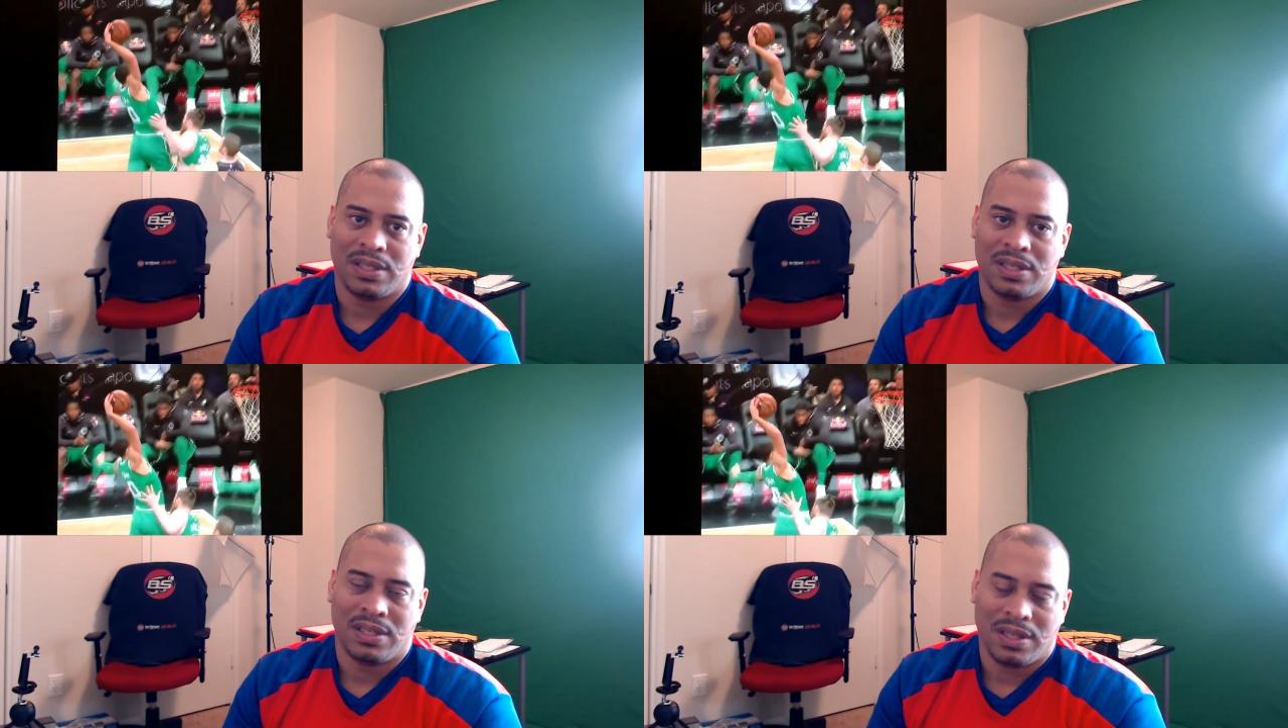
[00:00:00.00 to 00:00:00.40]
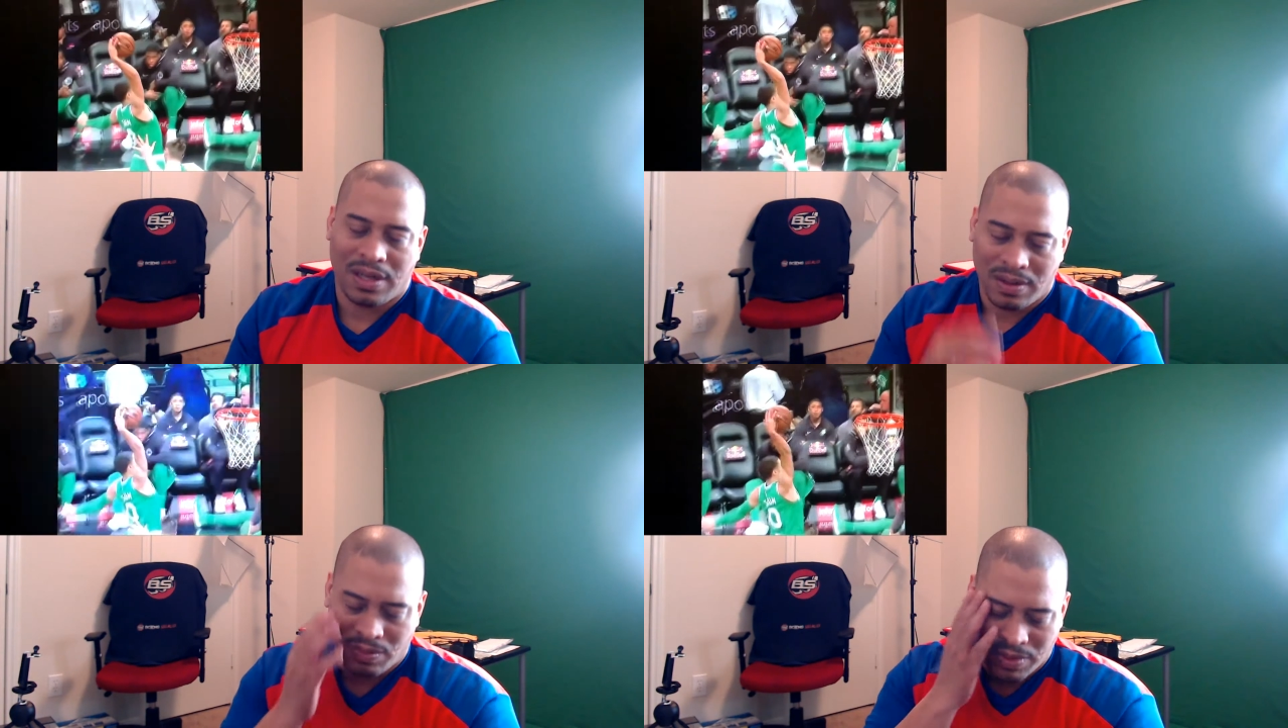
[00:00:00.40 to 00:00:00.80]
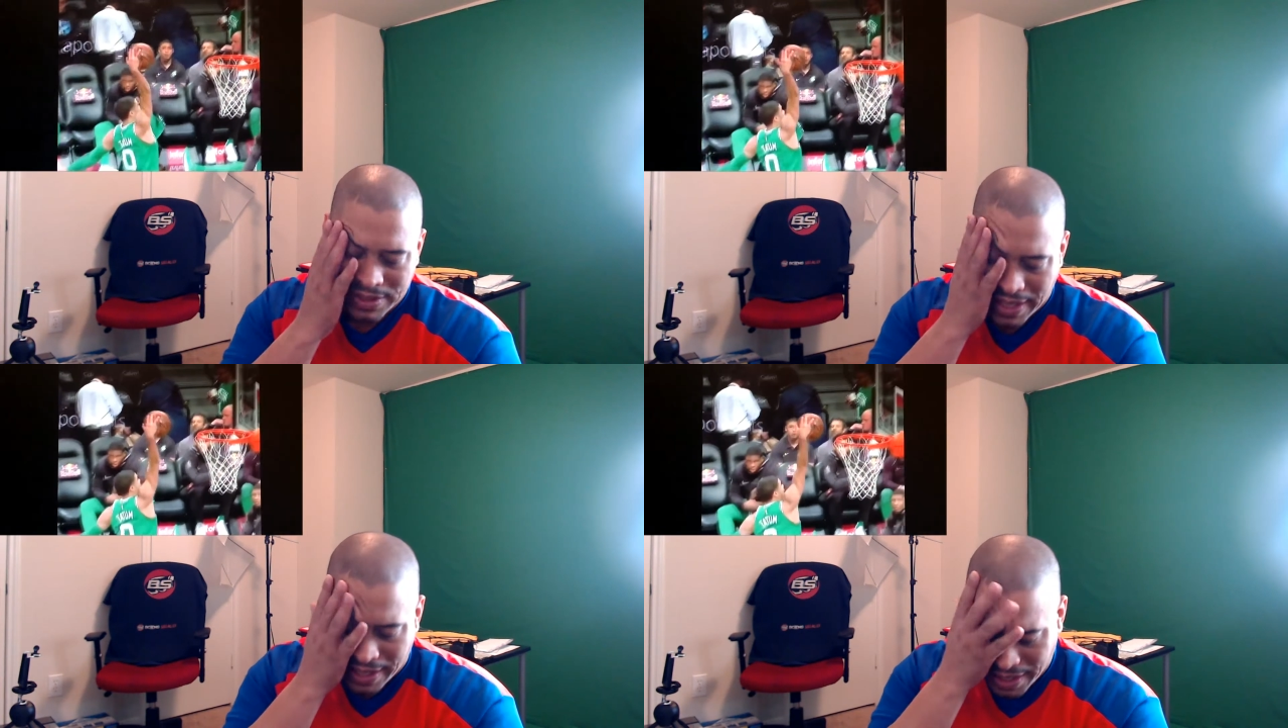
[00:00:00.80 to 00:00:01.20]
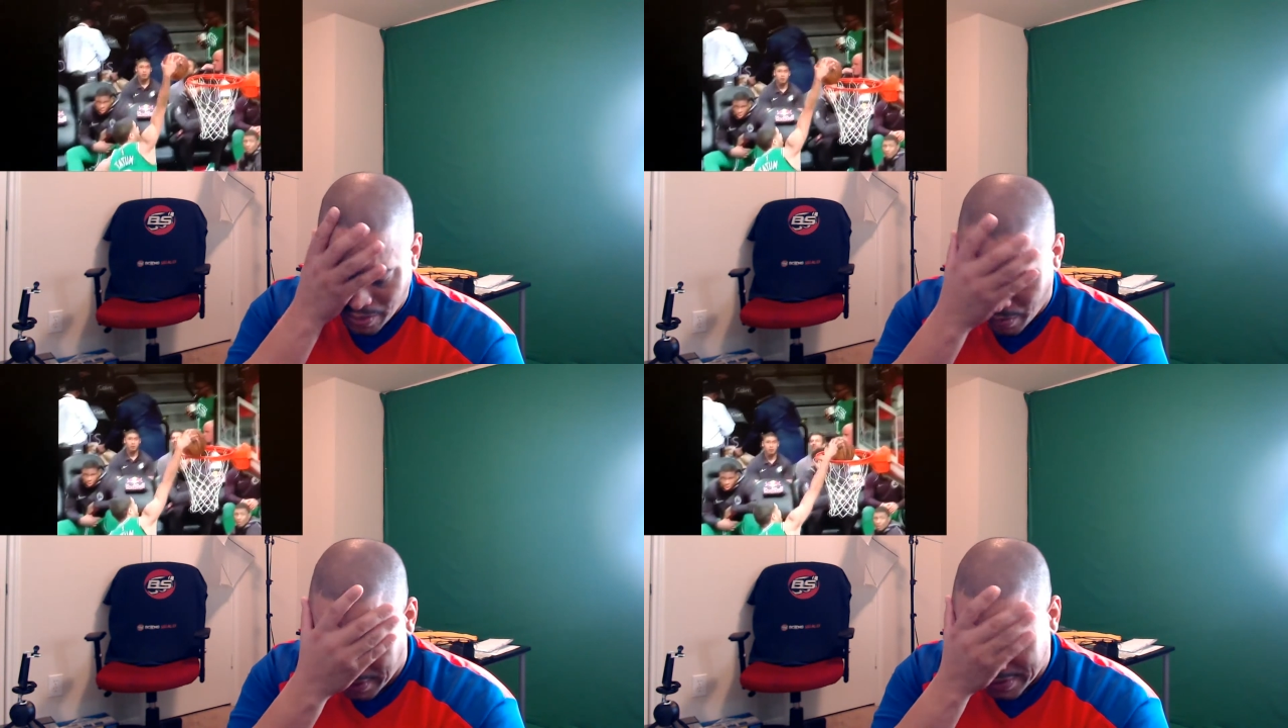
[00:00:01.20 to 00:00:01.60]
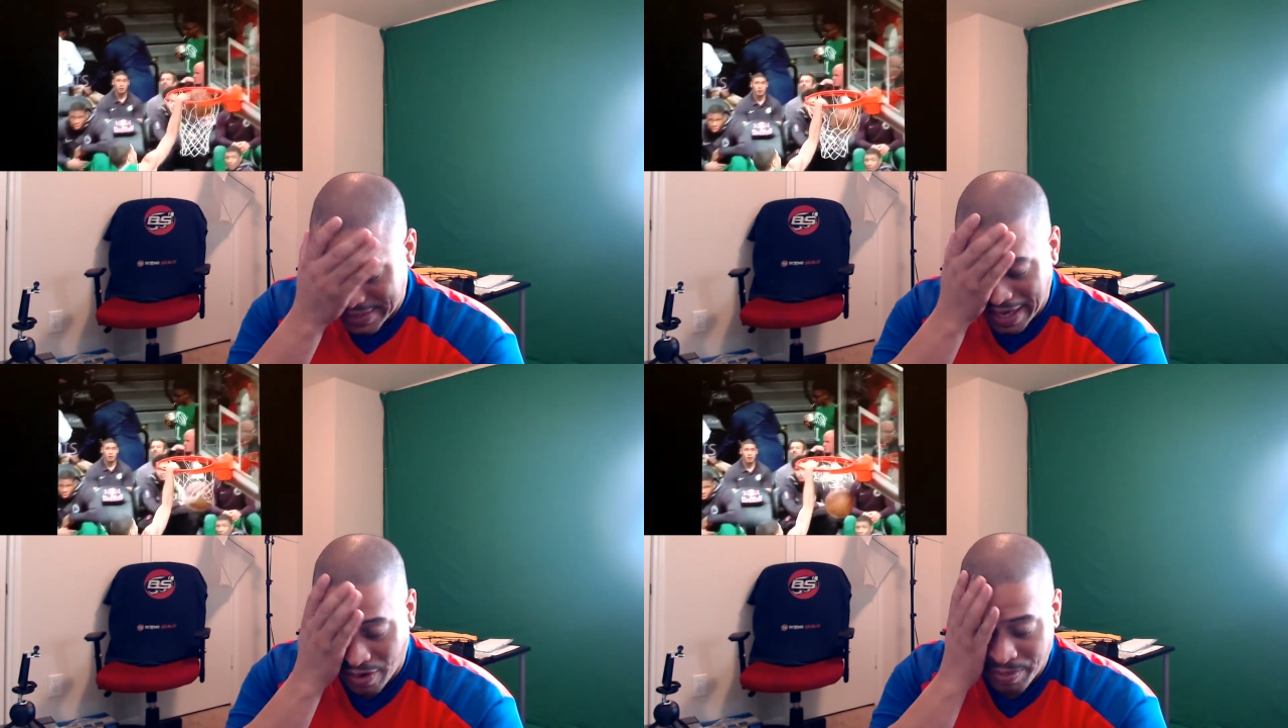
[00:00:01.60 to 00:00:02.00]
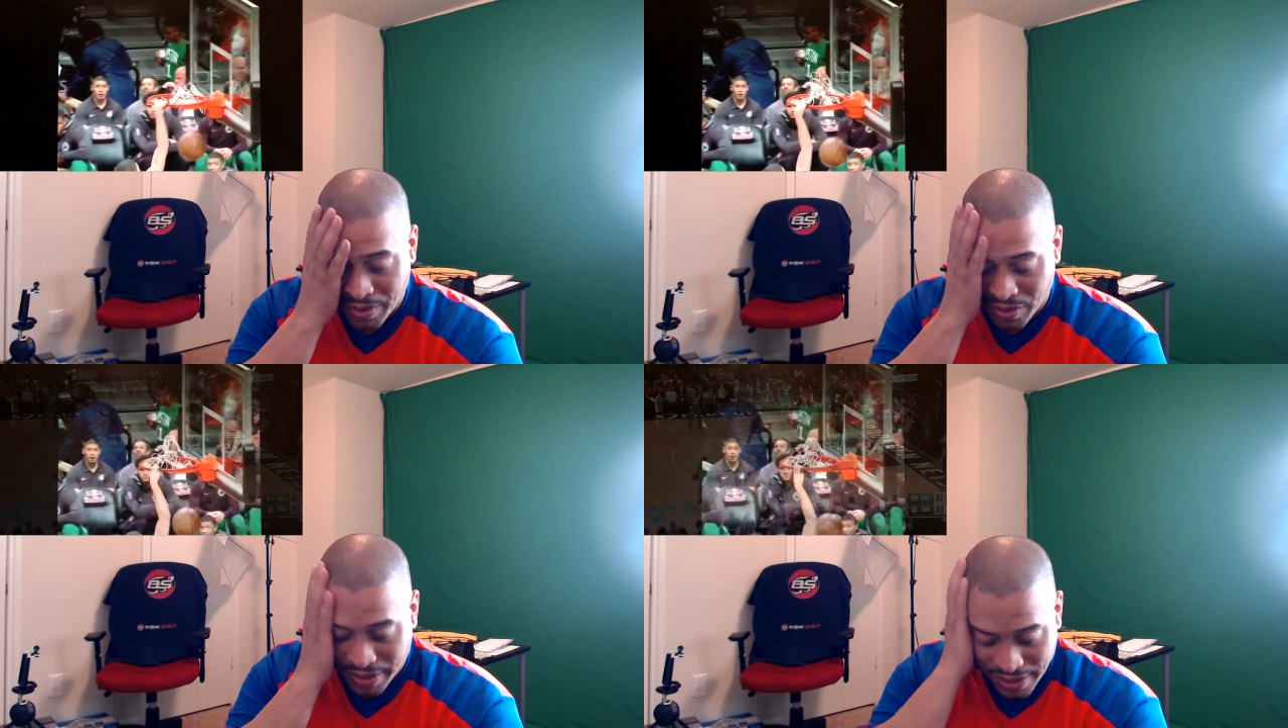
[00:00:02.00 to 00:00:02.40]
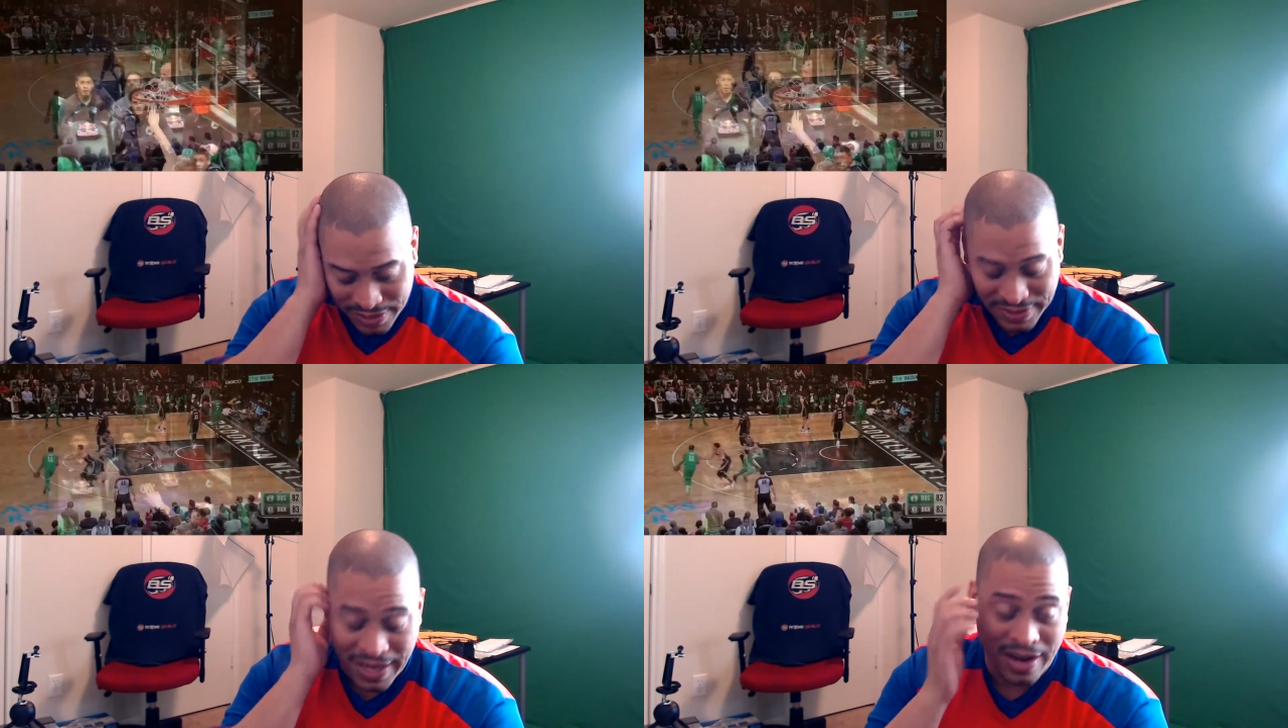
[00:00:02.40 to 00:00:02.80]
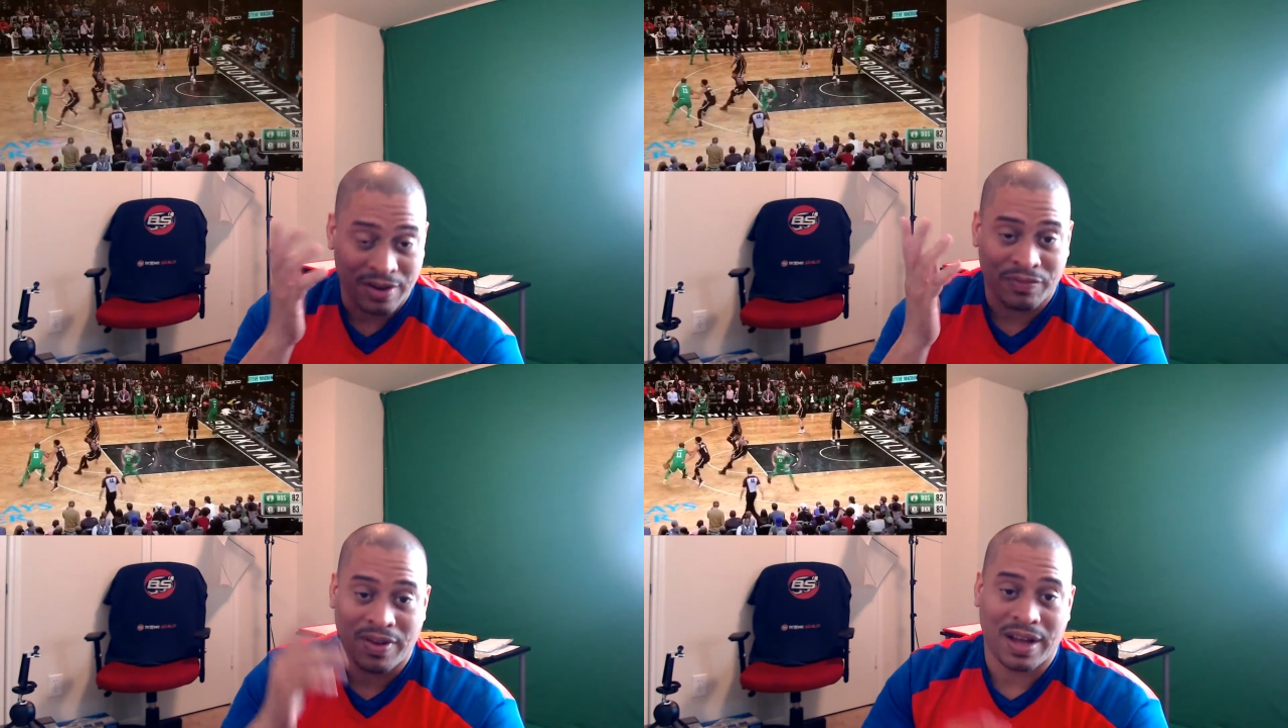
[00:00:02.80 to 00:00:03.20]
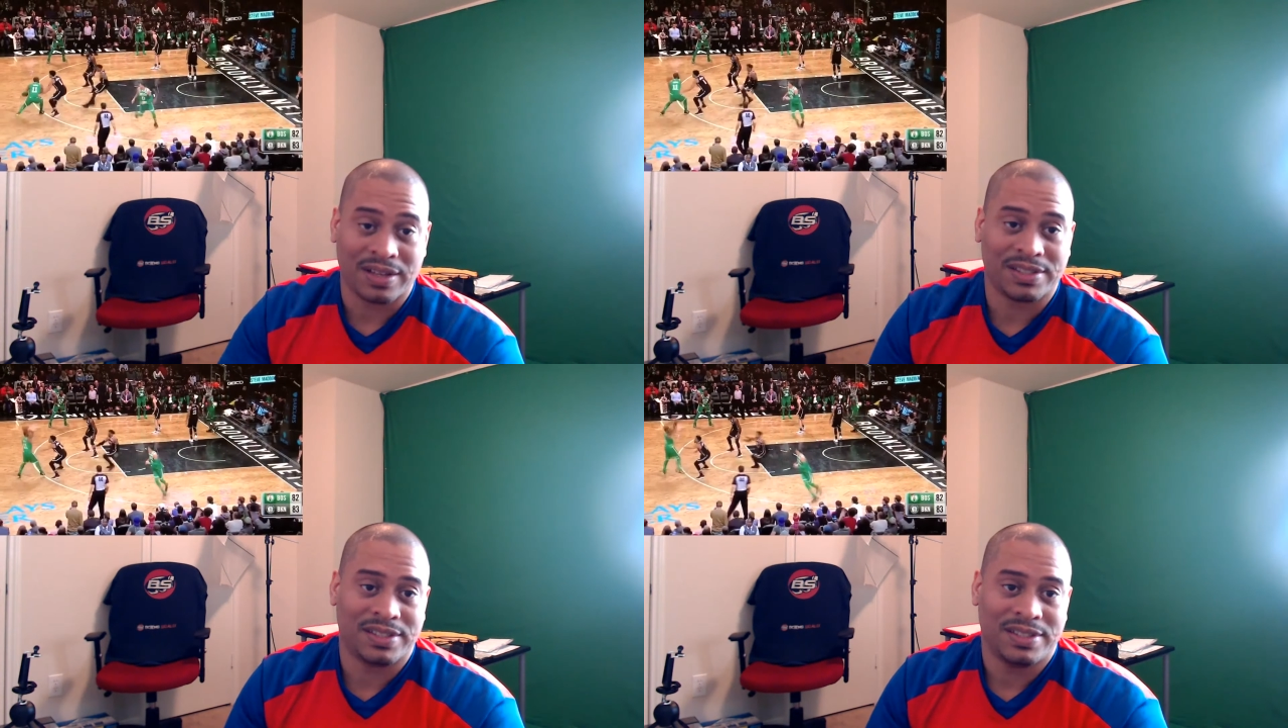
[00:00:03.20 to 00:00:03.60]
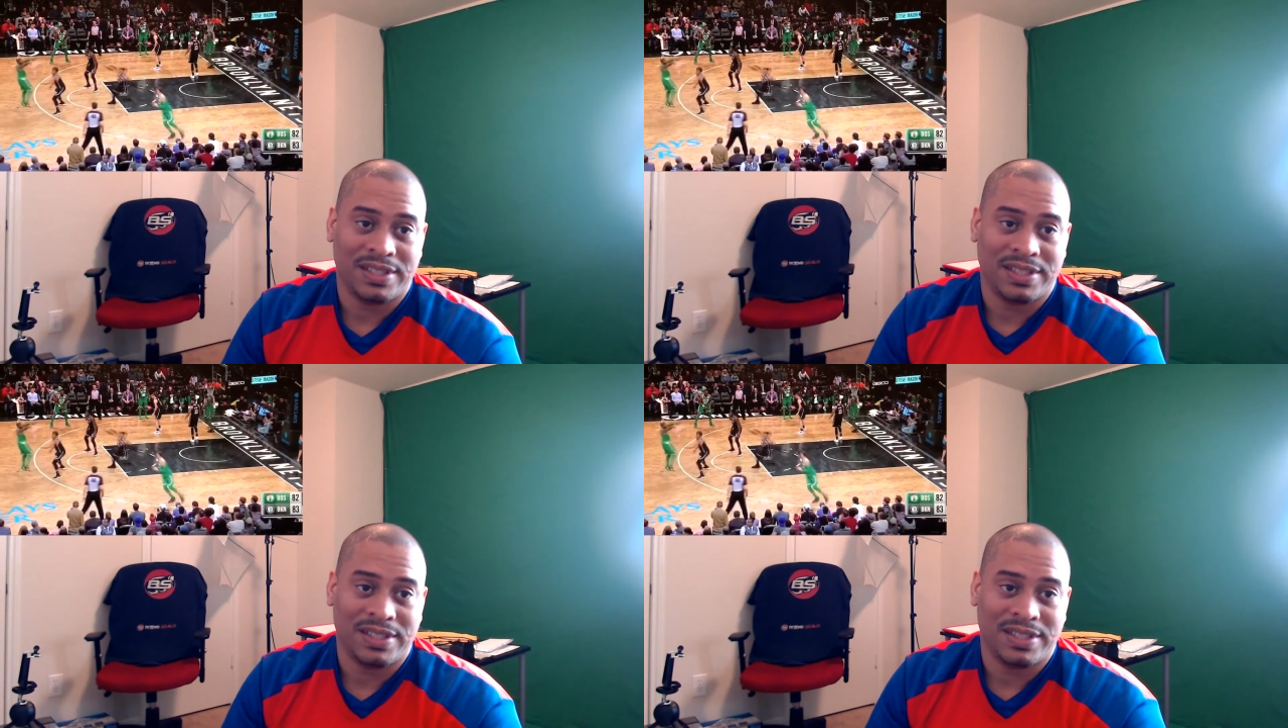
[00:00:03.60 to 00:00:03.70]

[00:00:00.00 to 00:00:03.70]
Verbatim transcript: uh, what's that kid that went to Sacramento Kings, De'Aaron Fox.